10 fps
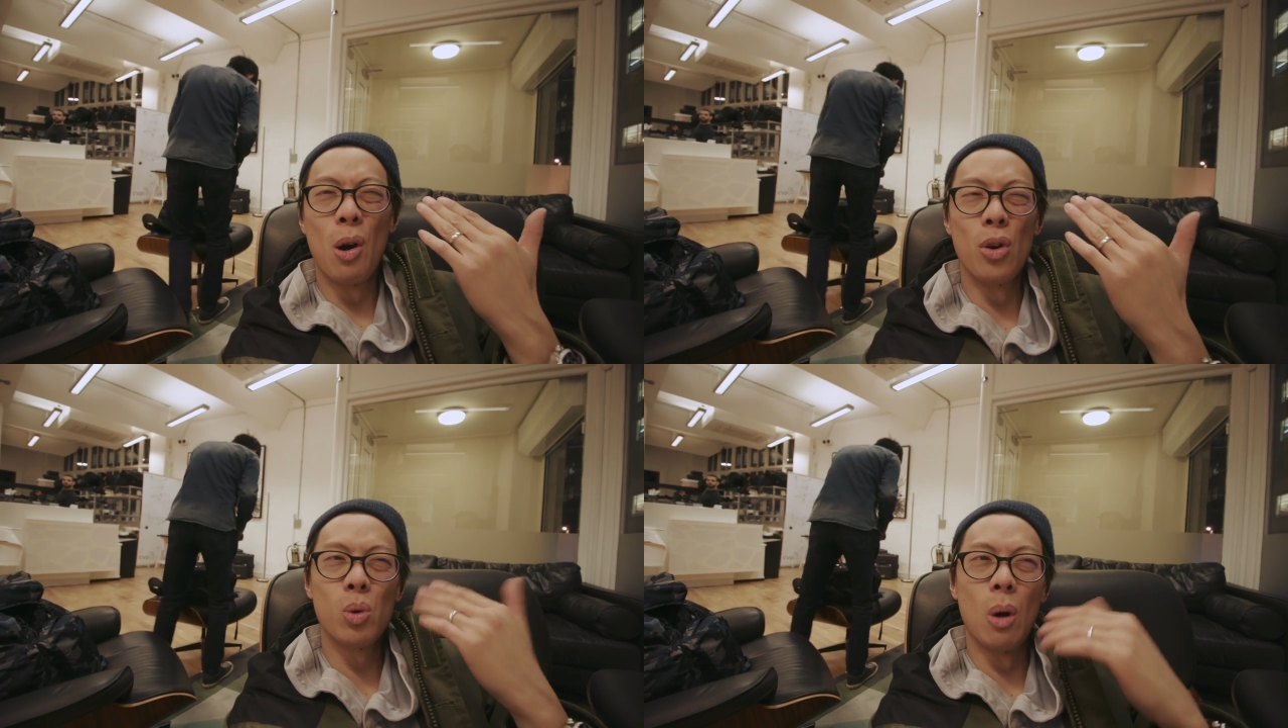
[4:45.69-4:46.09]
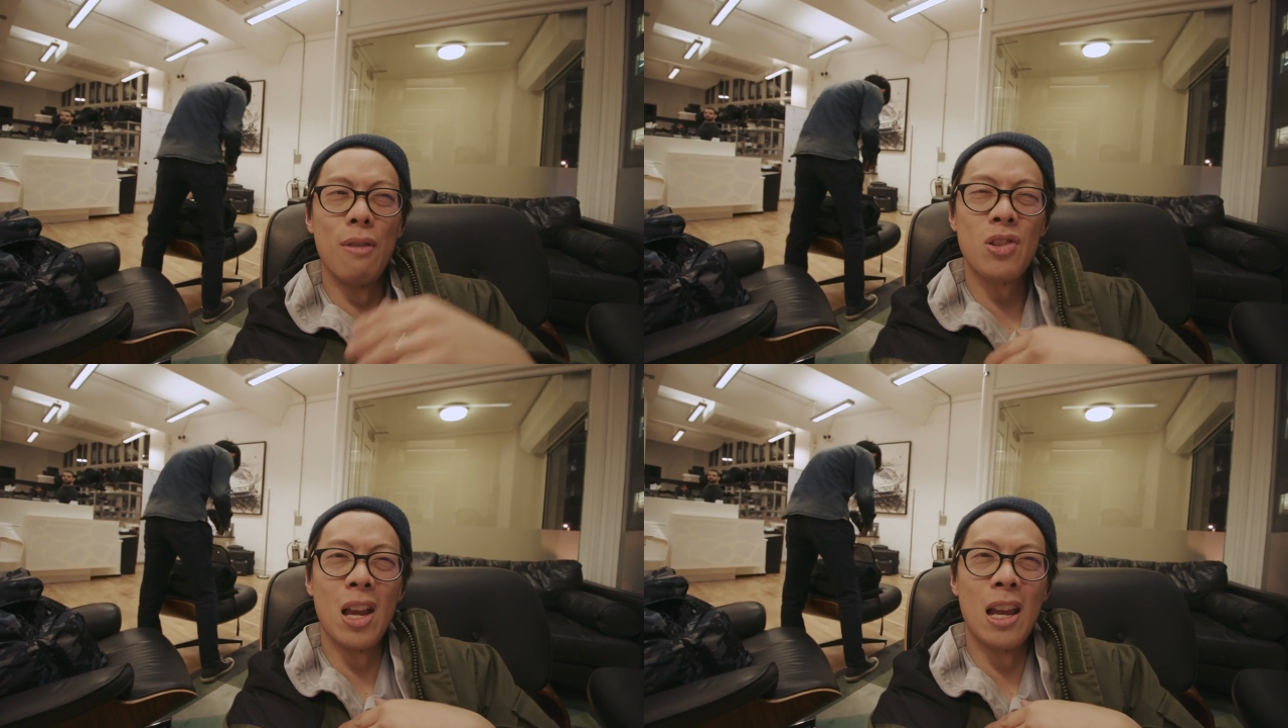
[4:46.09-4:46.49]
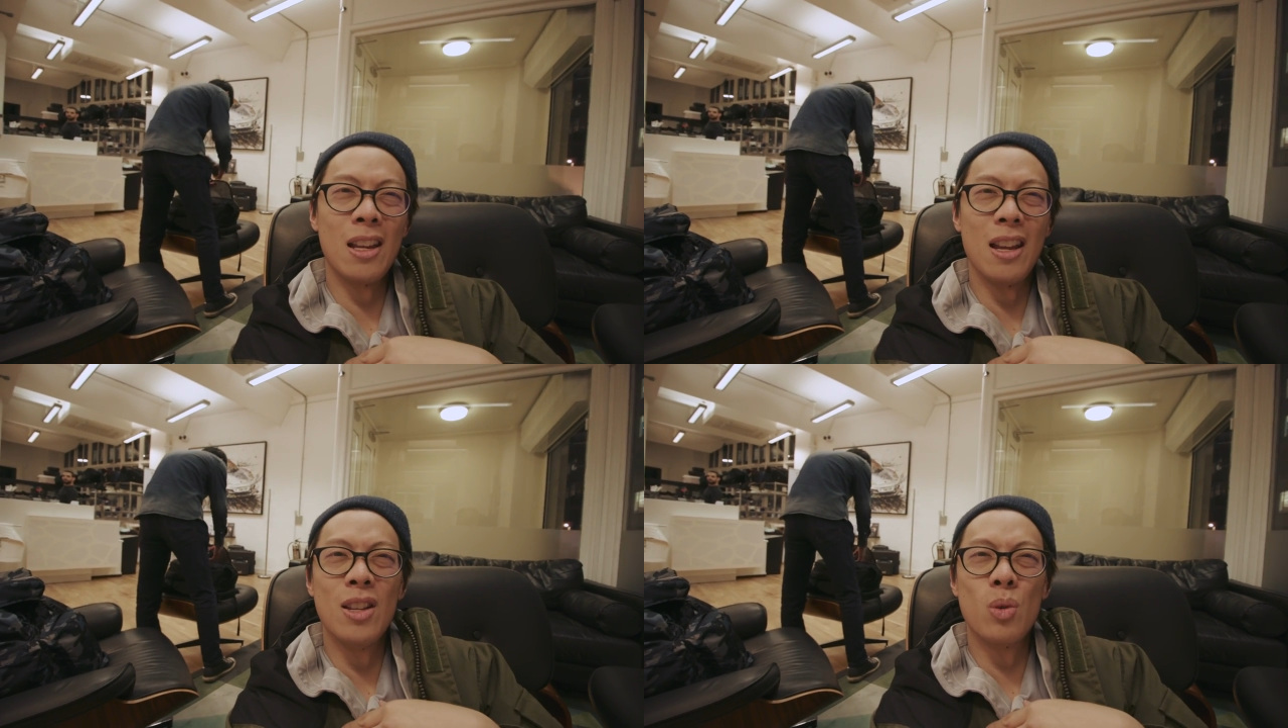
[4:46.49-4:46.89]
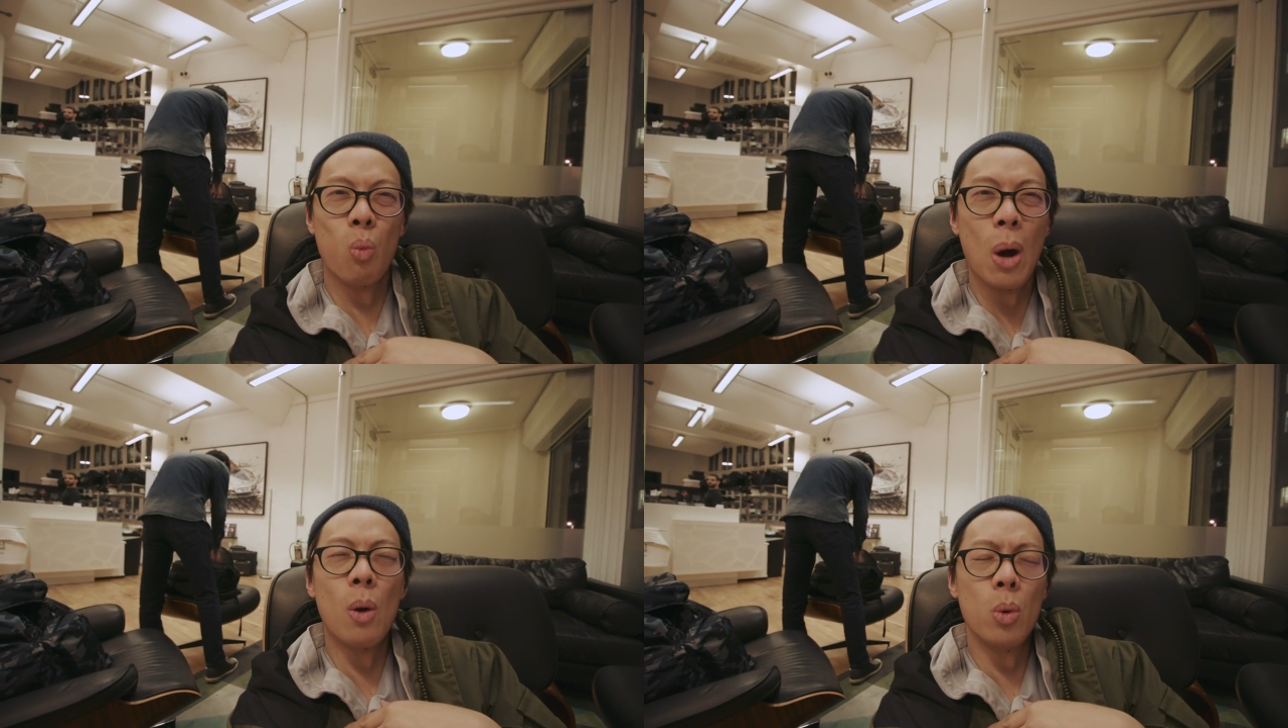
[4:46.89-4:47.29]
posh way of saying it's
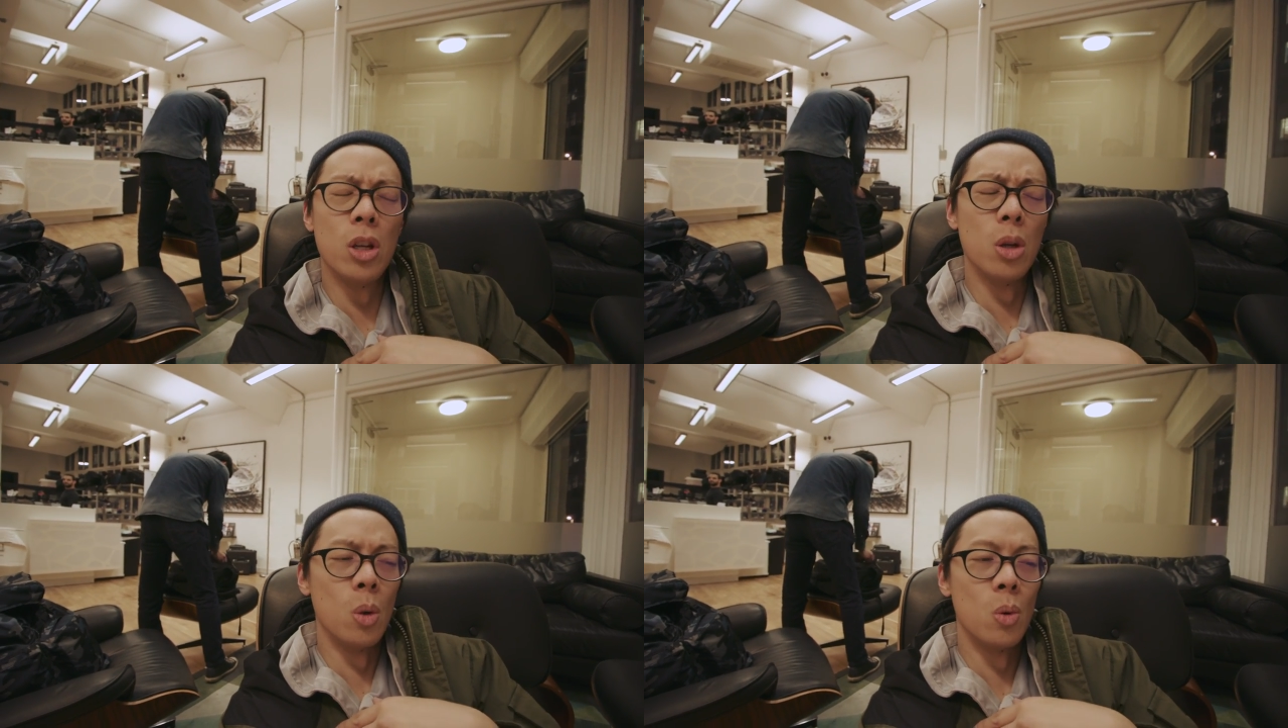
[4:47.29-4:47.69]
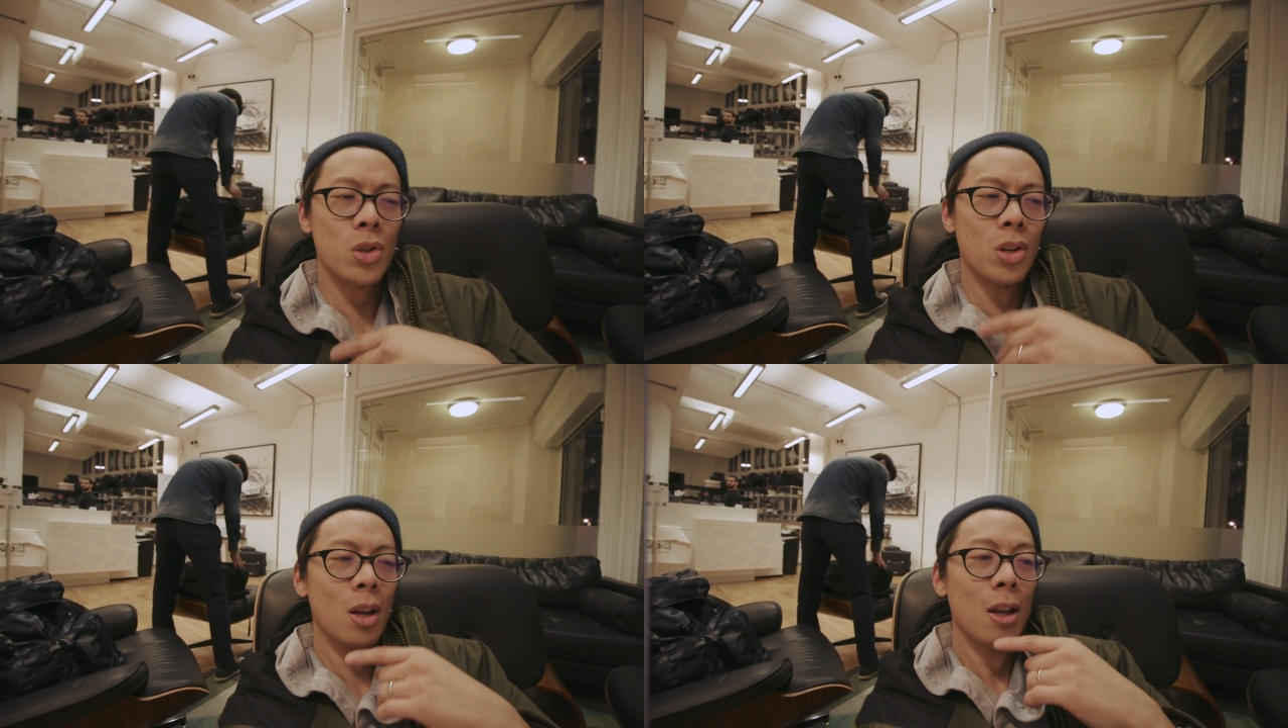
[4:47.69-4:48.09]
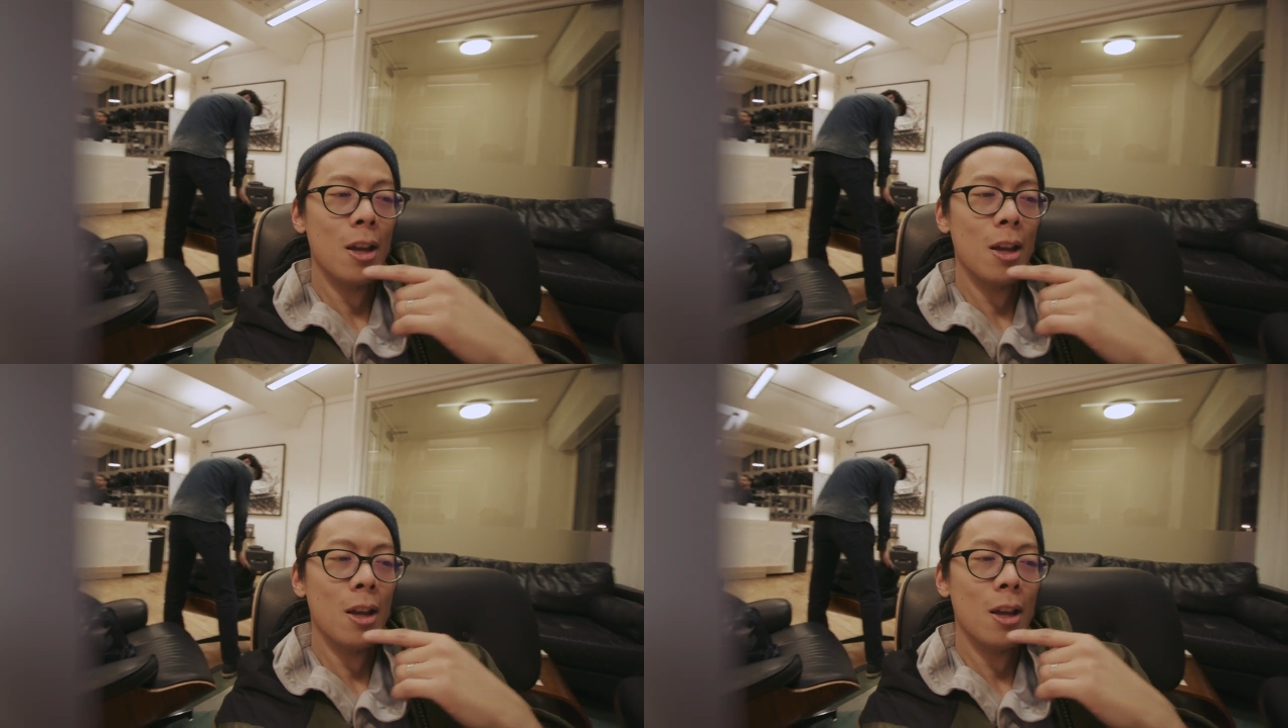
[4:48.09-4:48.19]
well used.